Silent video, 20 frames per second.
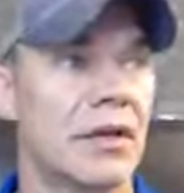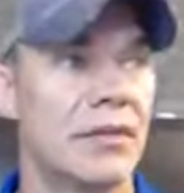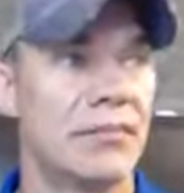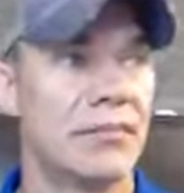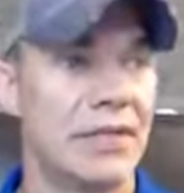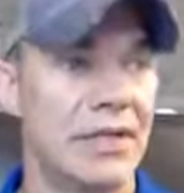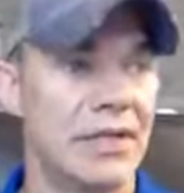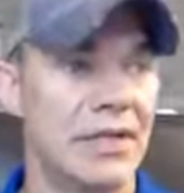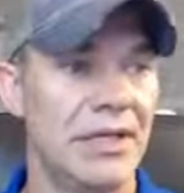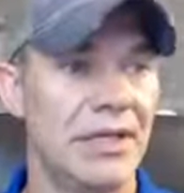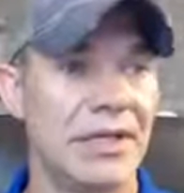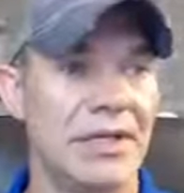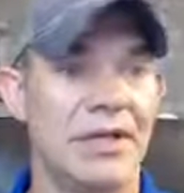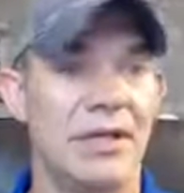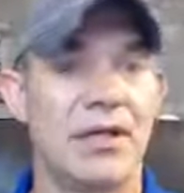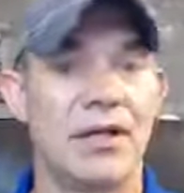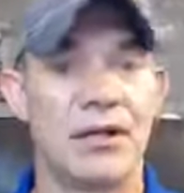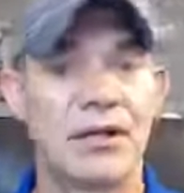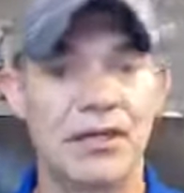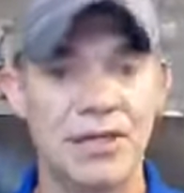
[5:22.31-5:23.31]
meaning
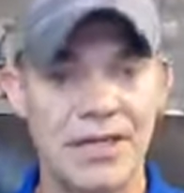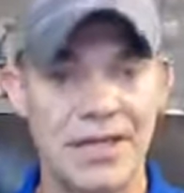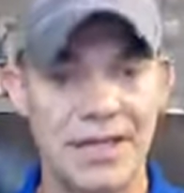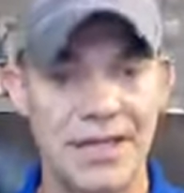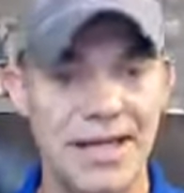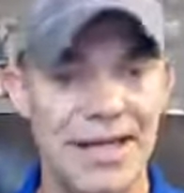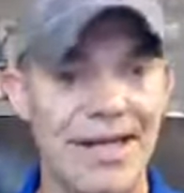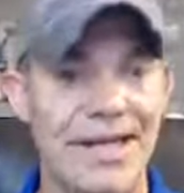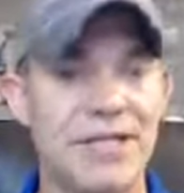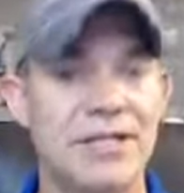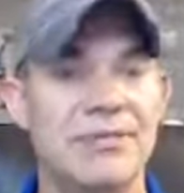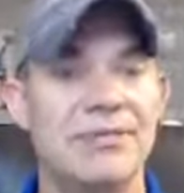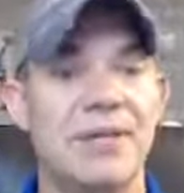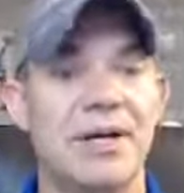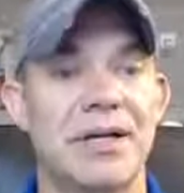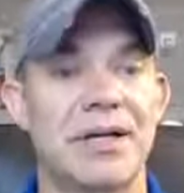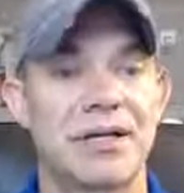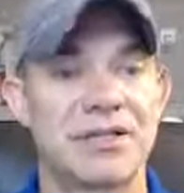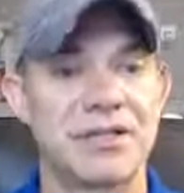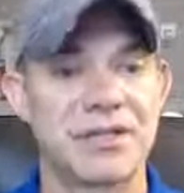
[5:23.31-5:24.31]
looking at age
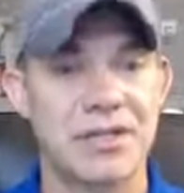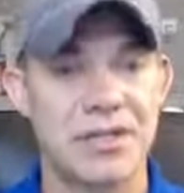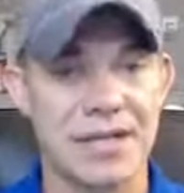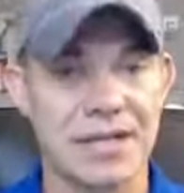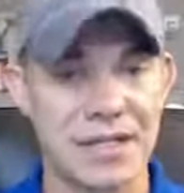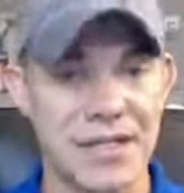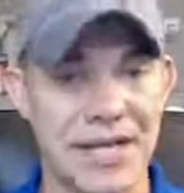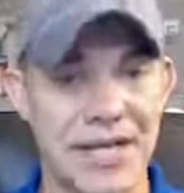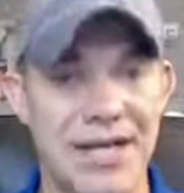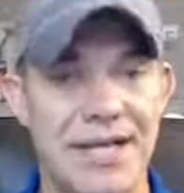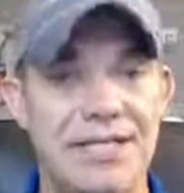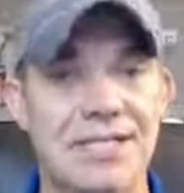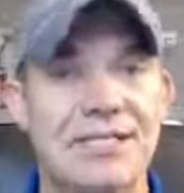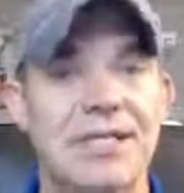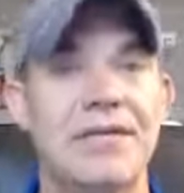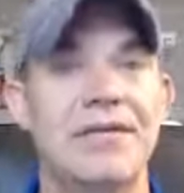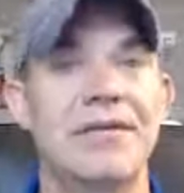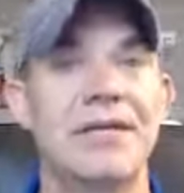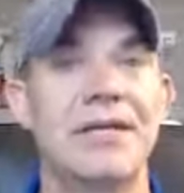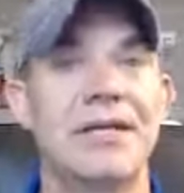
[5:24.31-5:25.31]
buckets, looking at
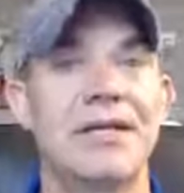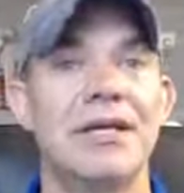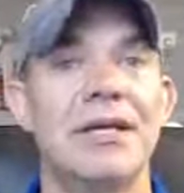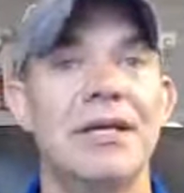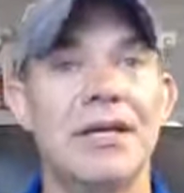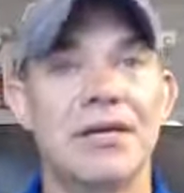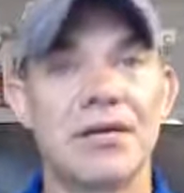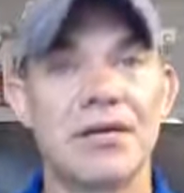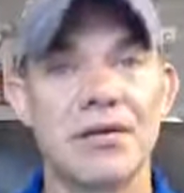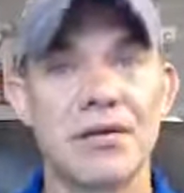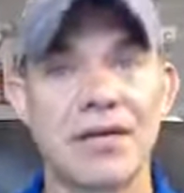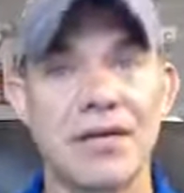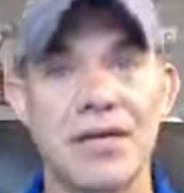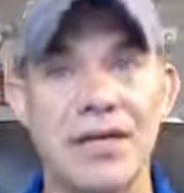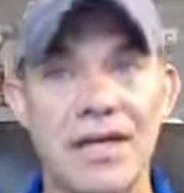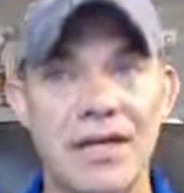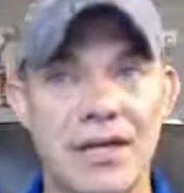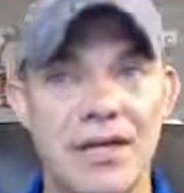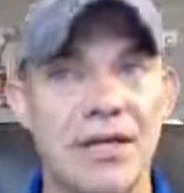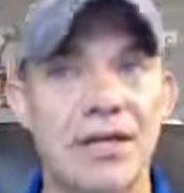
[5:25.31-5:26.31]
activity, looking
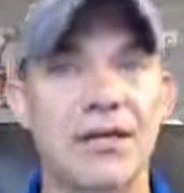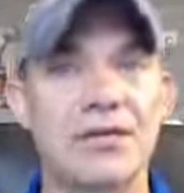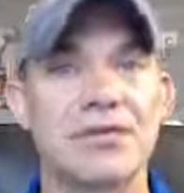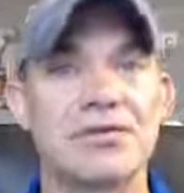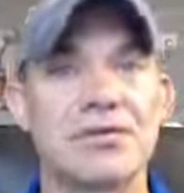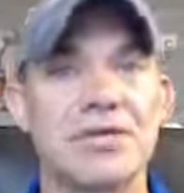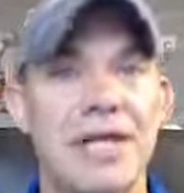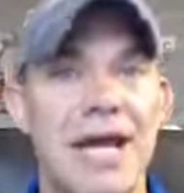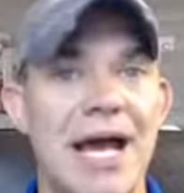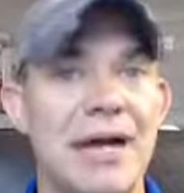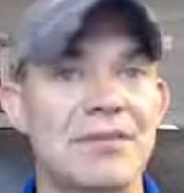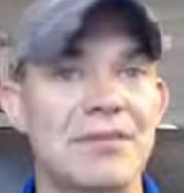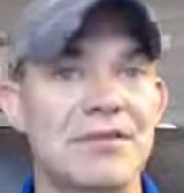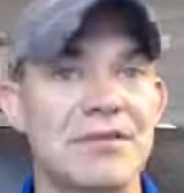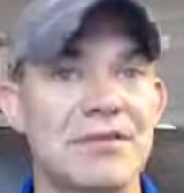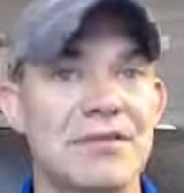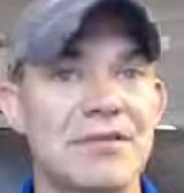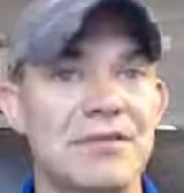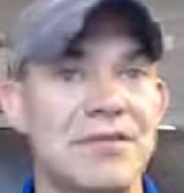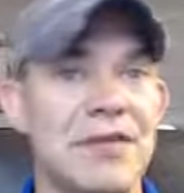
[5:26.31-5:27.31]
at colors and
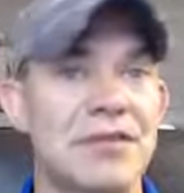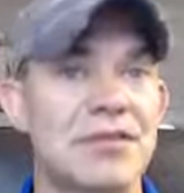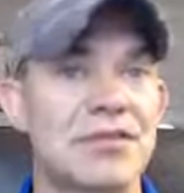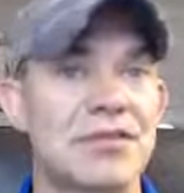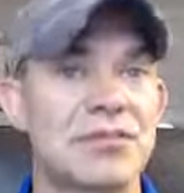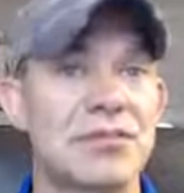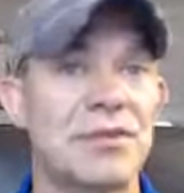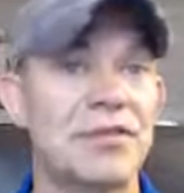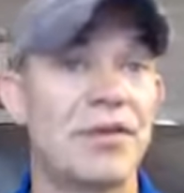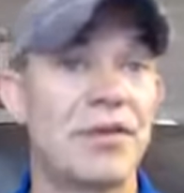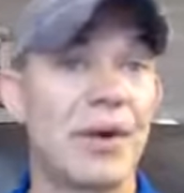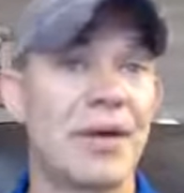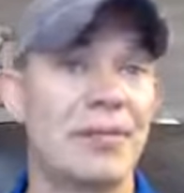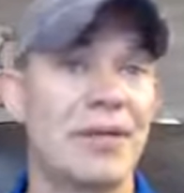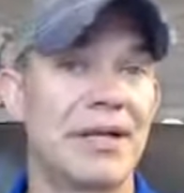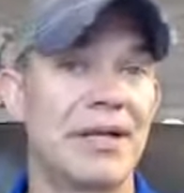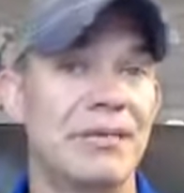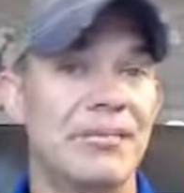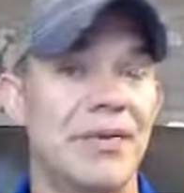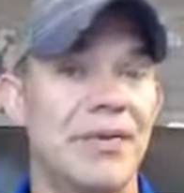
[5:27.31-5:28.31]
options and features before I
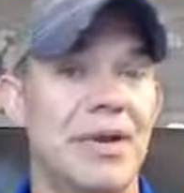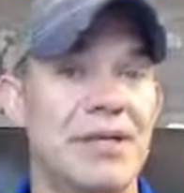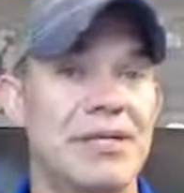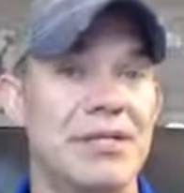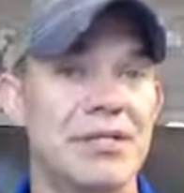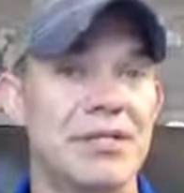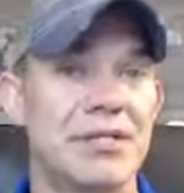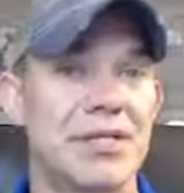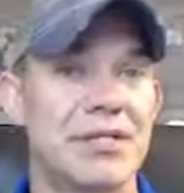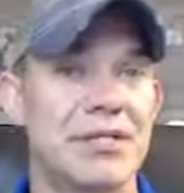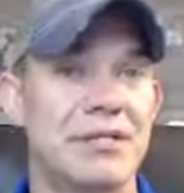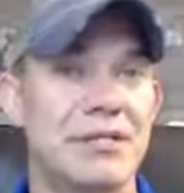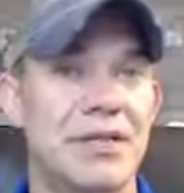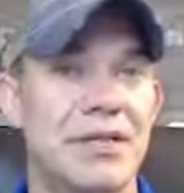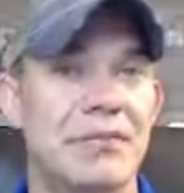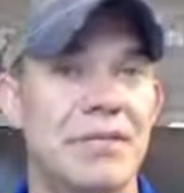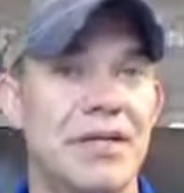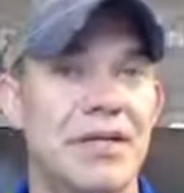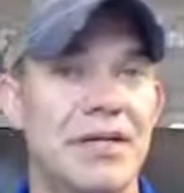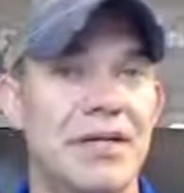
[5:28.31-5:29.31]
make a price
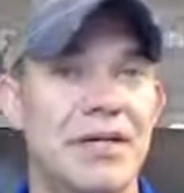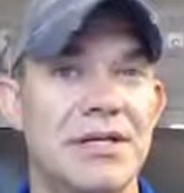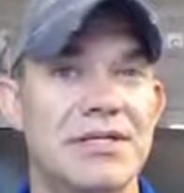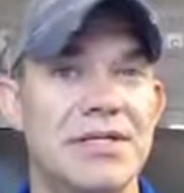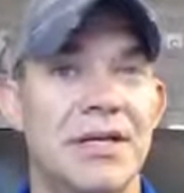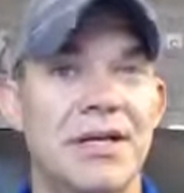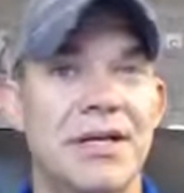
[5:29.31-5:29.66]
adjustment, because